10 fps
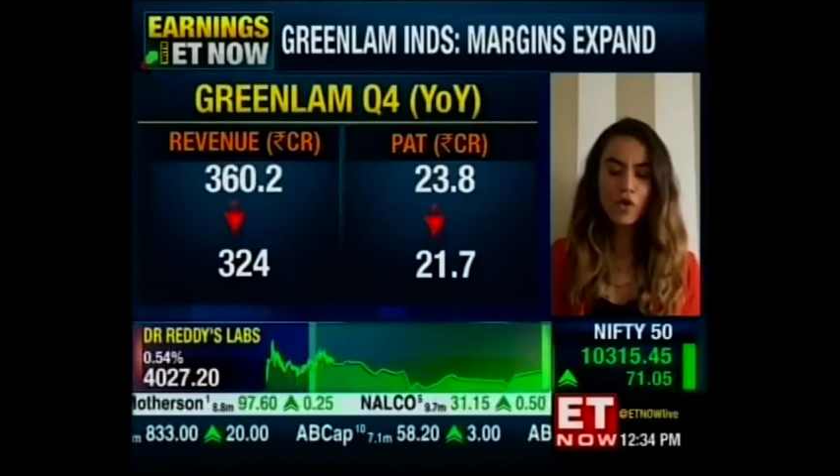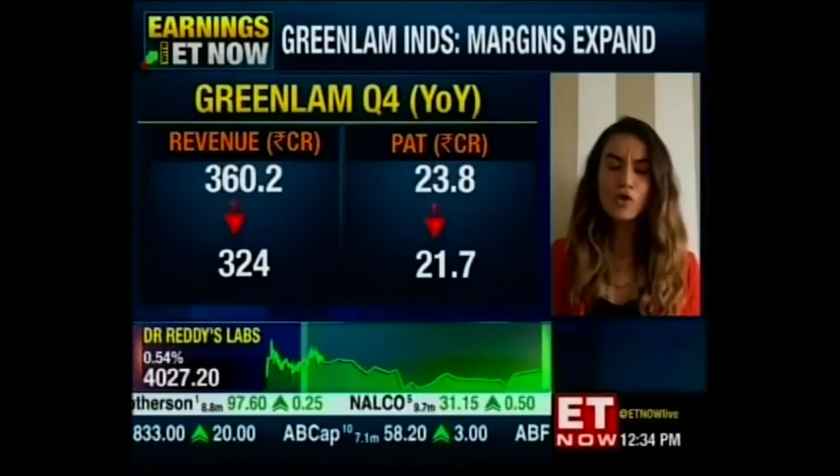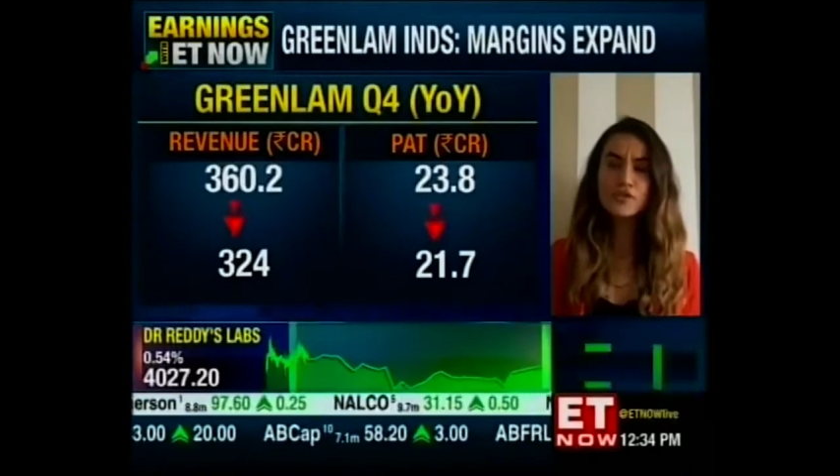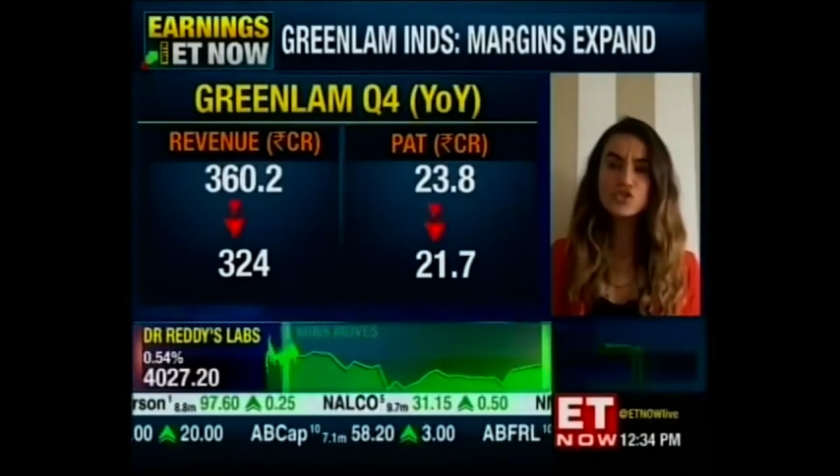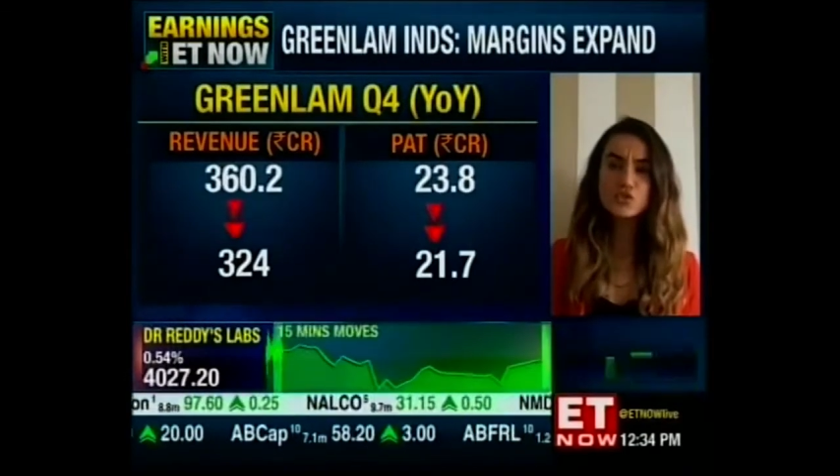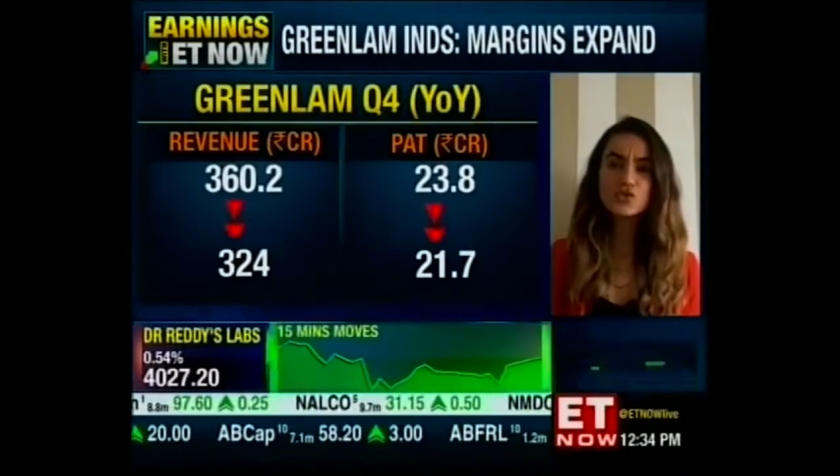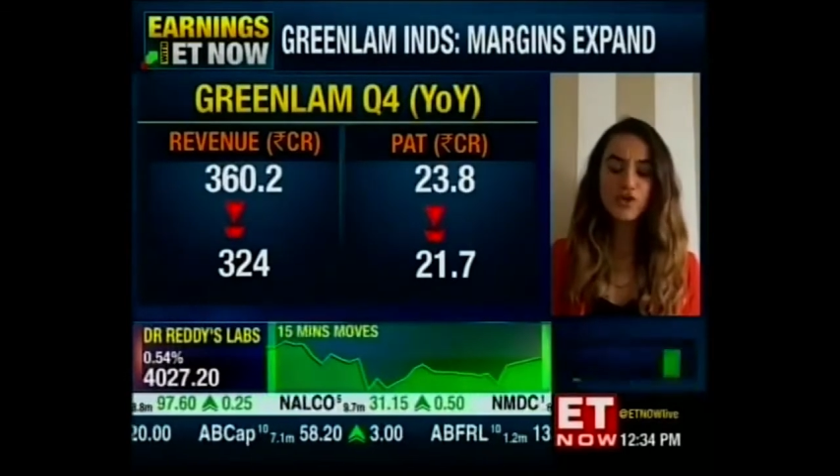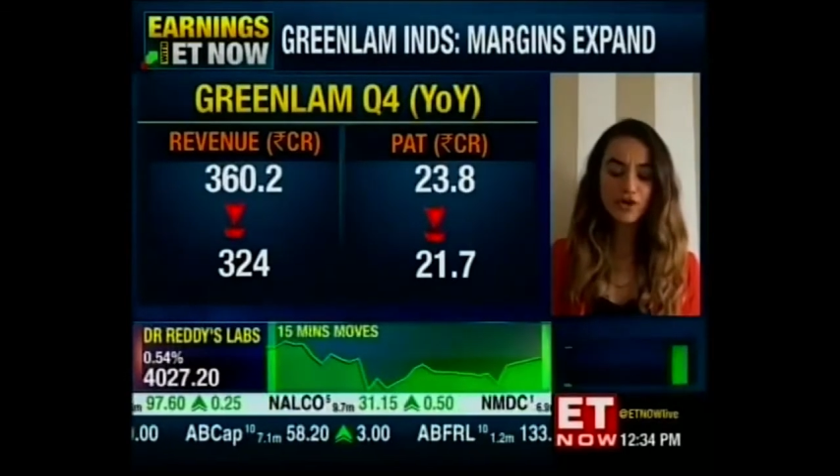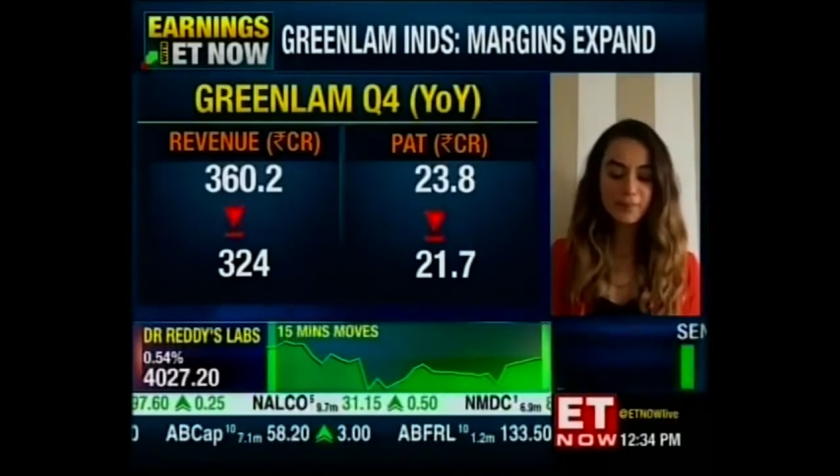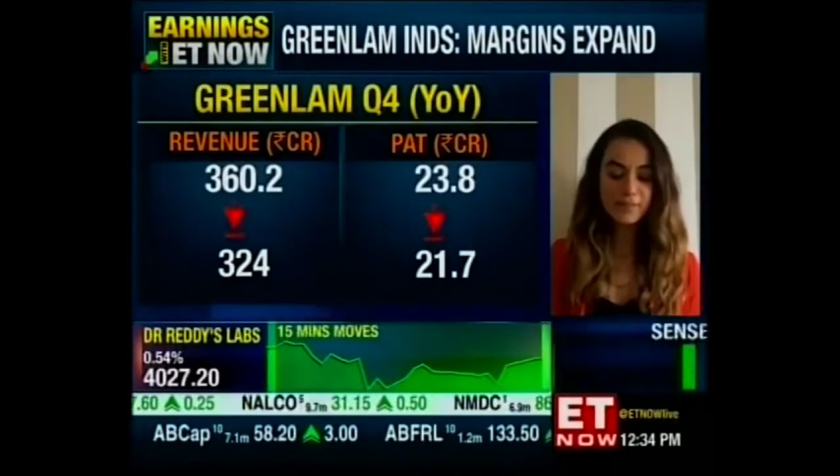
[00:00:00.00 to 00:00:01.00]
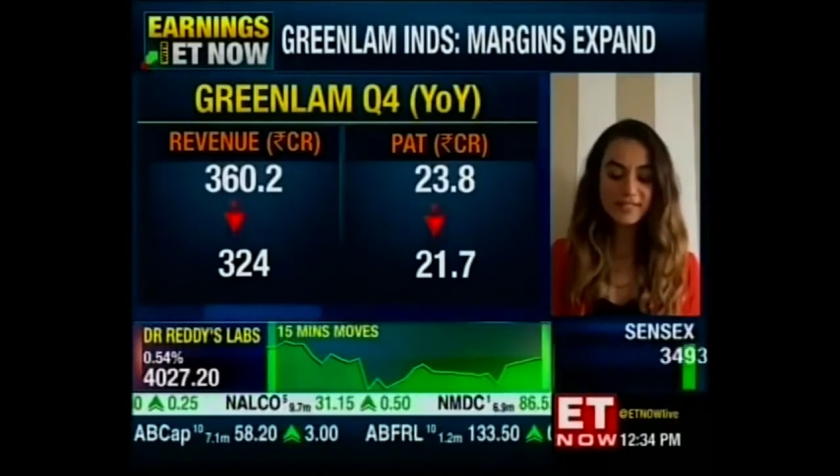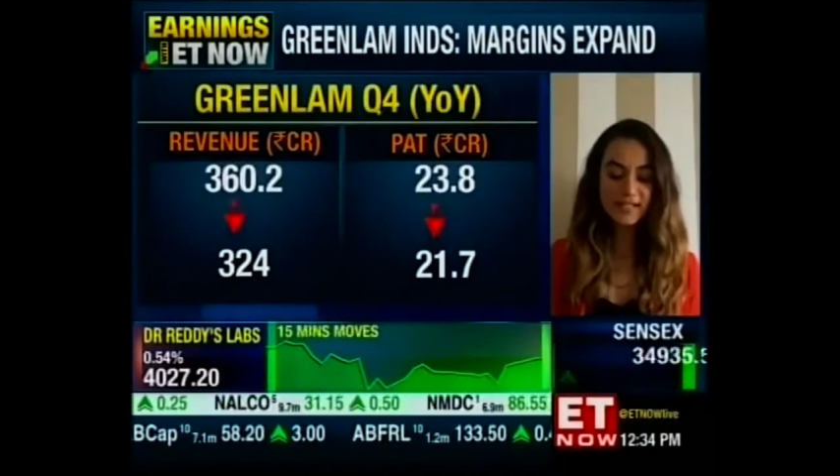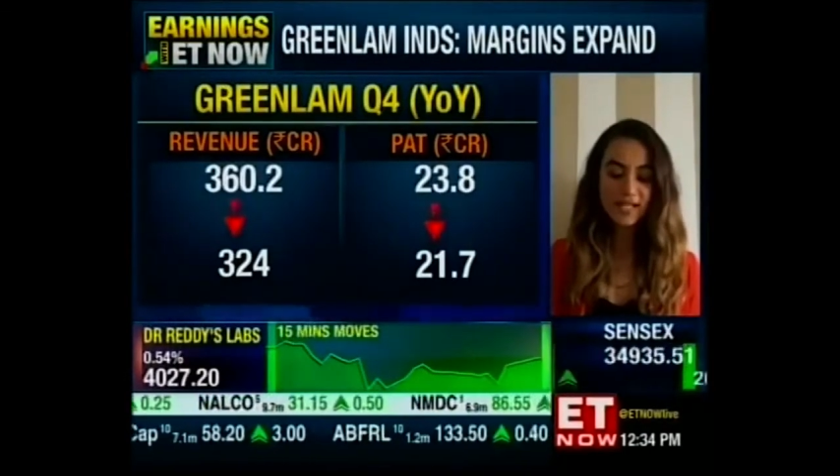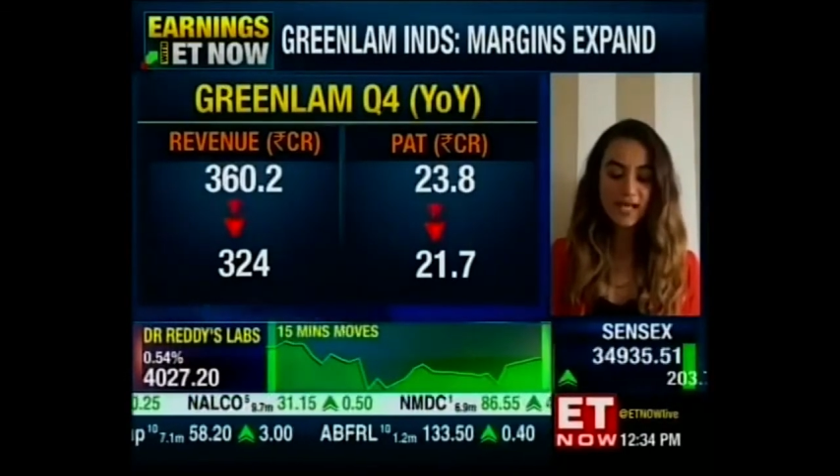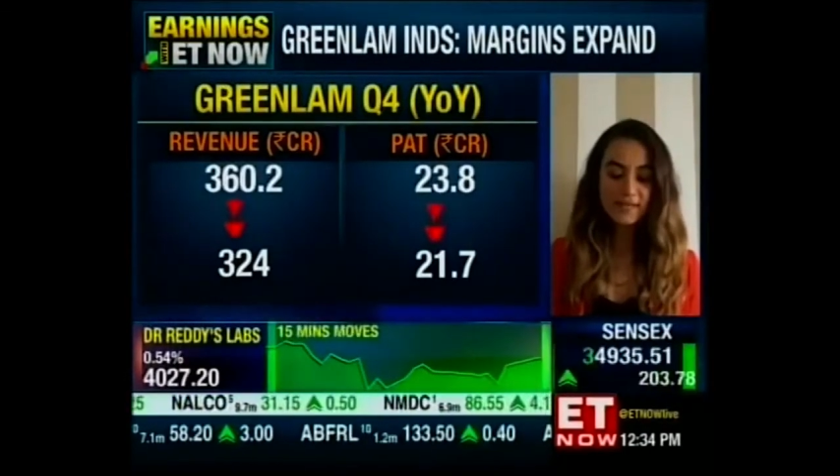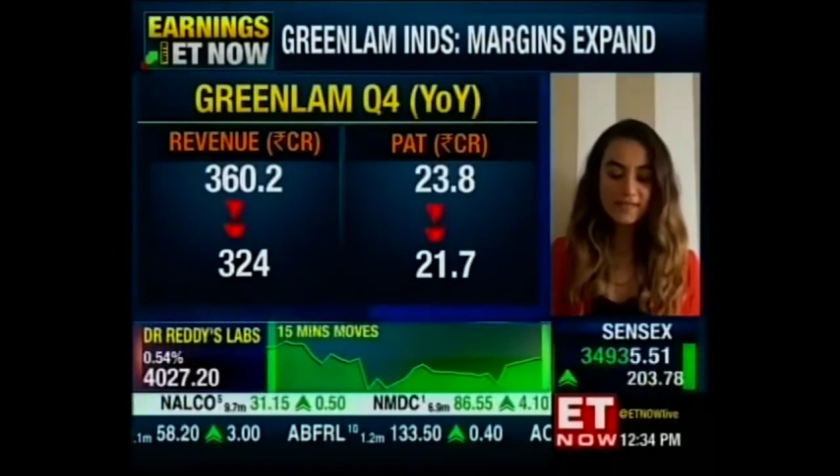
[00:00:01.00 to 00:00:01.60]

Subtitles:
on the show Saurabh Mittal,